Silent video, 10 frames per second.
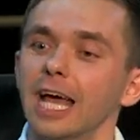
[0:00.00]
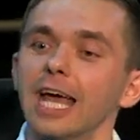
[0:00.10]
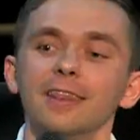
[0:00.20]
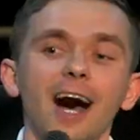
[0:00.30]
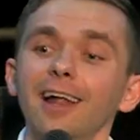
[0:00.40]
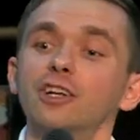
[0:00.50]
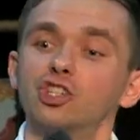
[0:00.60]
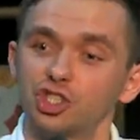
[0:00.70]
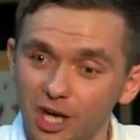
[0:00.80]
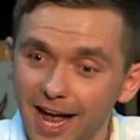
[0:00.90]
not a
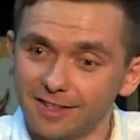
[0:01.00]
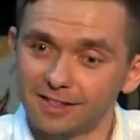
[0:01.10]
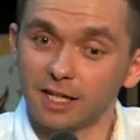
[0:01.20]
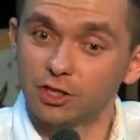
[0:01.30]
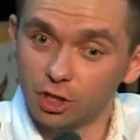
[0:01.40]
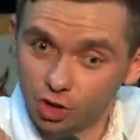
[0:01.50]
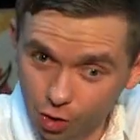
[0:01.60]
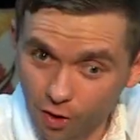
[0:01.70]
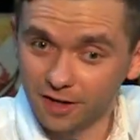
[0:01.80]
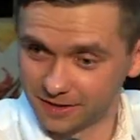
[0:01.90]
chance, it's a
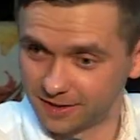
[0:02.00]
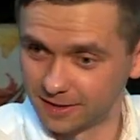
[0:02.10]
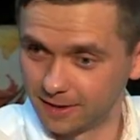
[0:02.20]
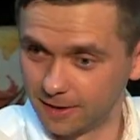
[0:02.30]
choice.